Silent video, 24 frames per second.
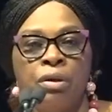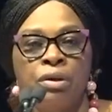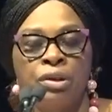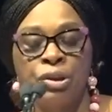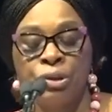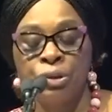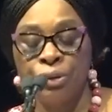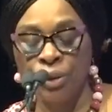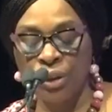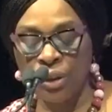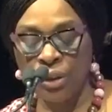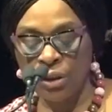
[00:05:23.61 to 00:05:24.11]

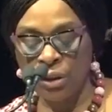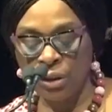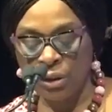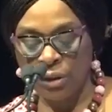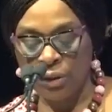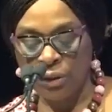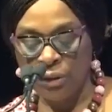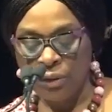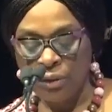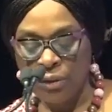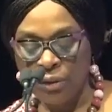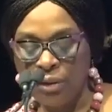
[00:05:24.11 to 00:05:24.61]

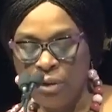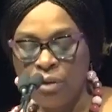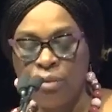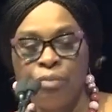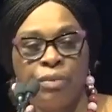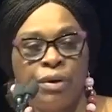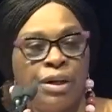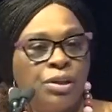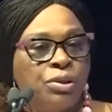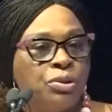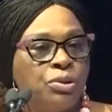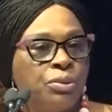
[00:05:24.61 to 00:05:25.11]
trillion
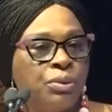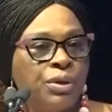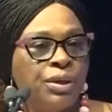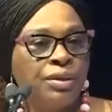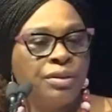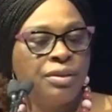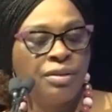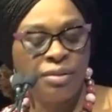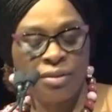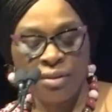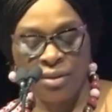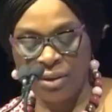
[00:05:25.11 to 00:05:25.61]
by
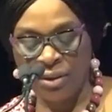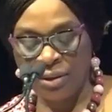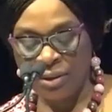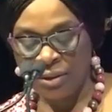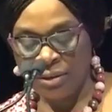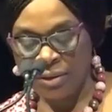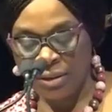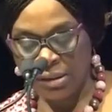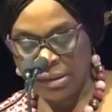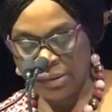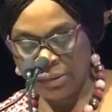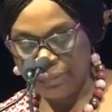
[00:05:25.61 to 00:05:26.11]

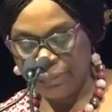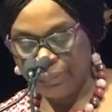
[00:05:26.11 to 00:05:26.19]
2030.